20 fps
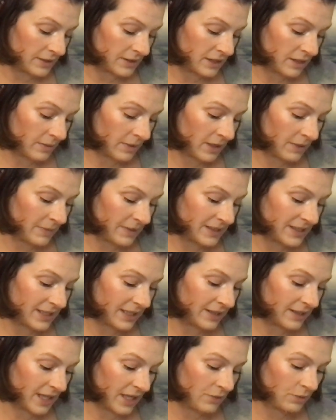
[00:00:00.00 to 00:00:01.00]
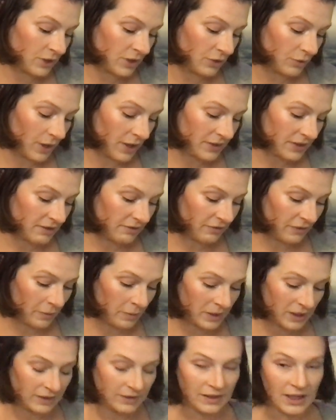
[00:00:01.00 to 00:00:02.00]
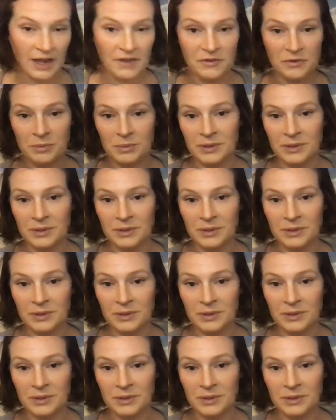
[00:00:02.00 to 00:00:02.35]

Some of them, it's like they regret that feminine left,